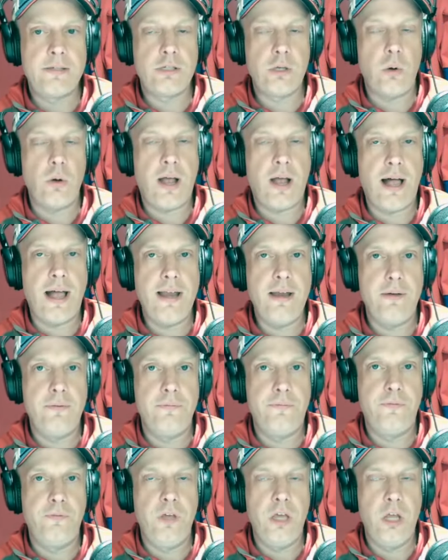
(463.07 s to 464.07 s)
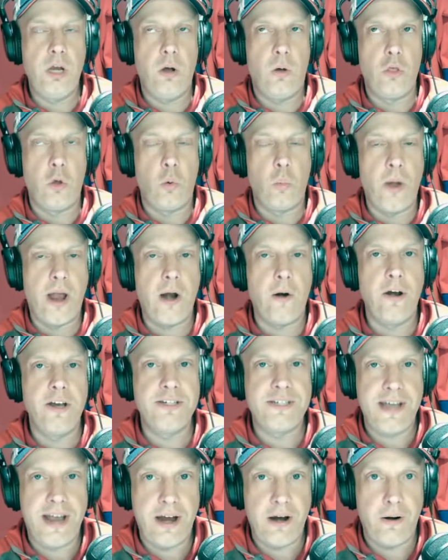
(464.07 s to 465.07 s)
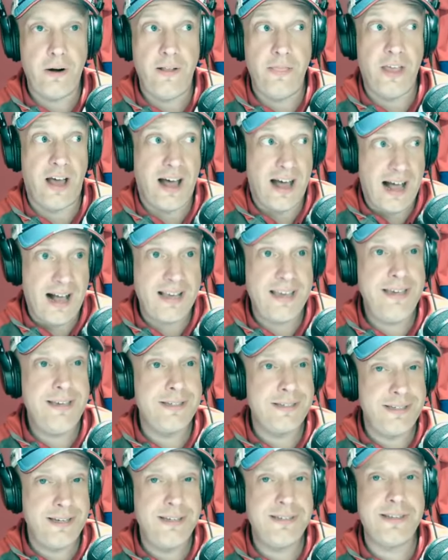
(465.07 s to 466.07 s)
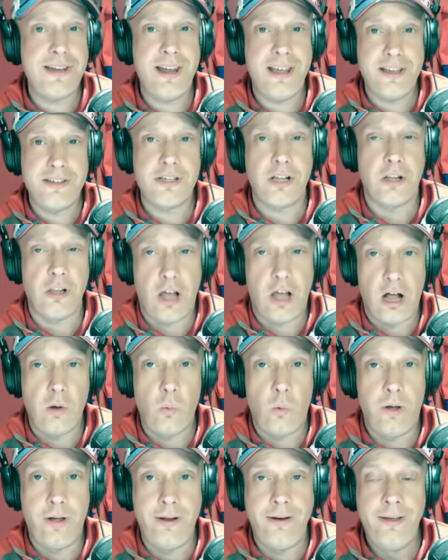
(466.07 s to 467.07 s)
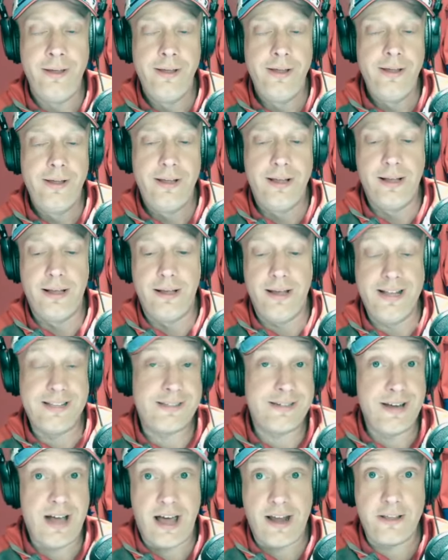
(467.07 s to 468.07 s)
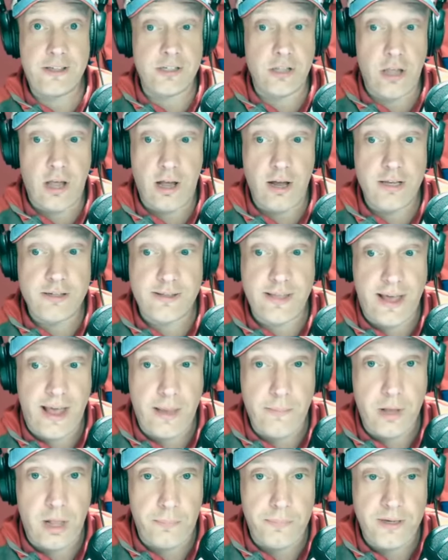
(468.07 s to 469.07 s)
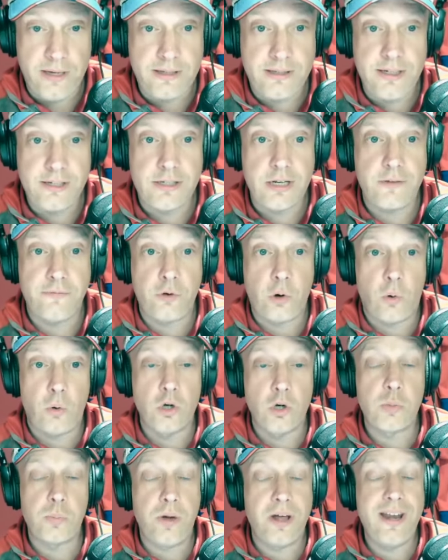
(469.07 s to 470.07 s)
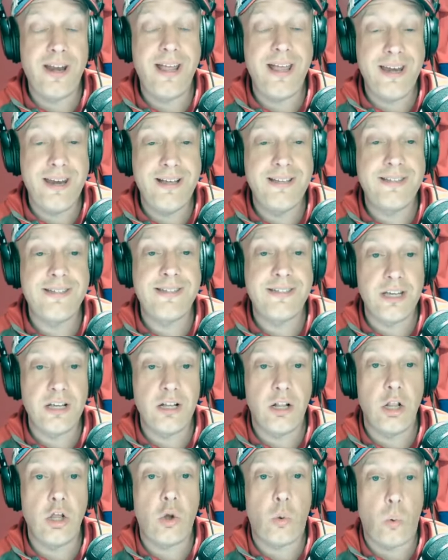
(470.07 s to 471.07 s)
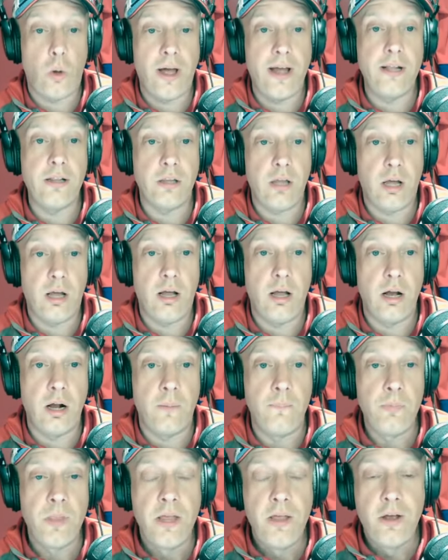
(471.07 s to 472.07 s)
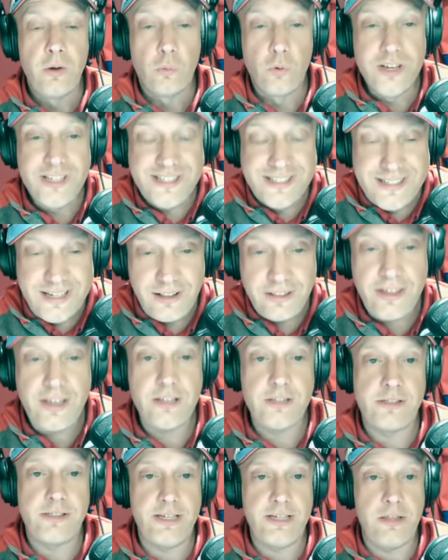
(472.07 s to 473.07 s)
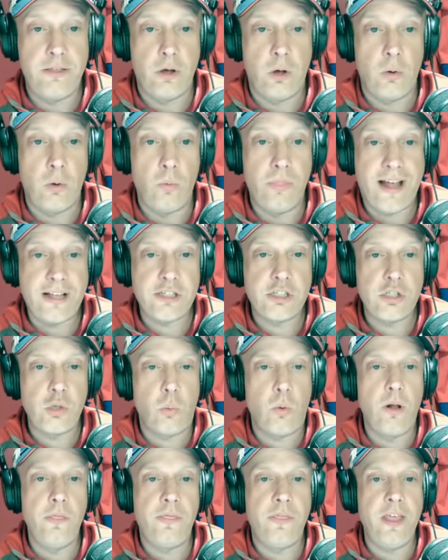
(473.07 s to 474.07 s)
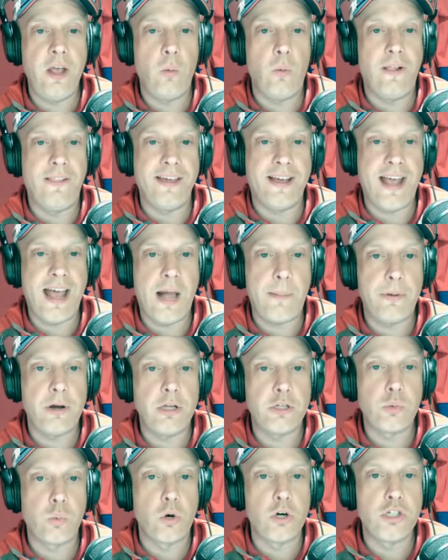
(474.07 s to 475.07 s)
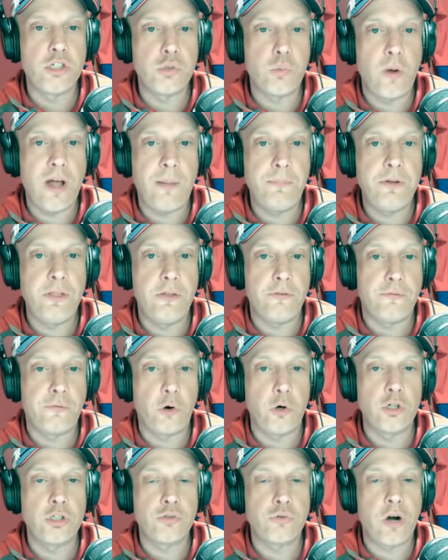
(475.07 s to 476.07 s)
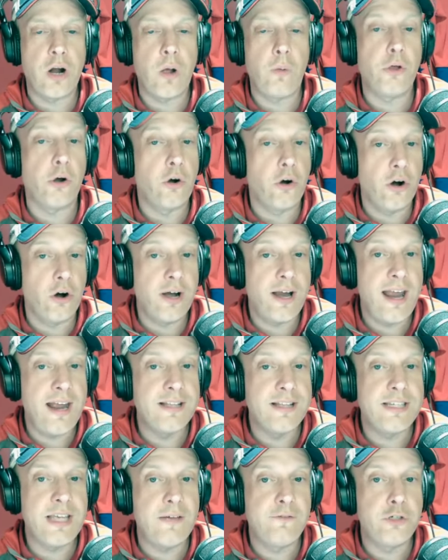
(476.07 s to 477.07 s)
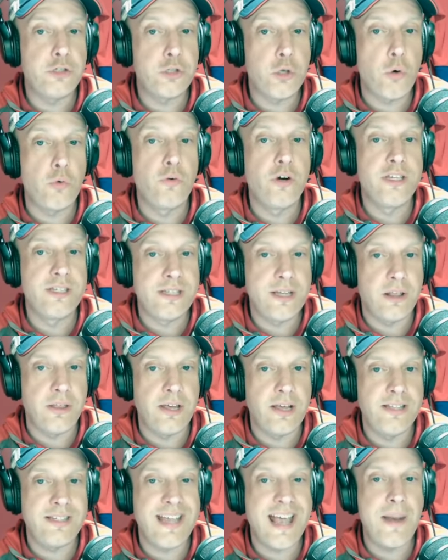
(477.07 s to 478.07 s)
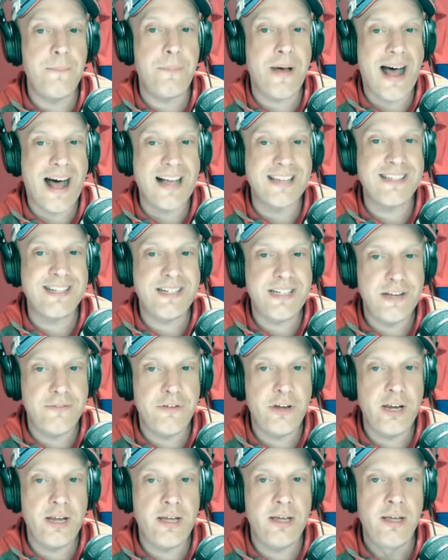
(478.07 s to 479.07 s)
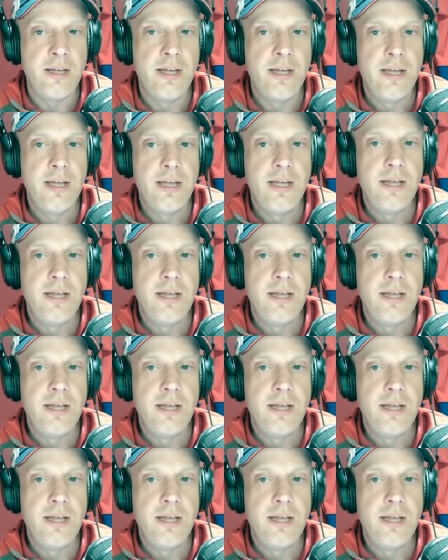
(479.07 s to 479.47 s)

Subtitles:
So kind of, you know, the wear and tear, and the hockey season is a long one. It's not as long as the MLB season, of course, but it is still quite long. Resiliency, though, that's the one thing. While the Capitals were swept in the first round, the Hurricanes have shown resilience and positivity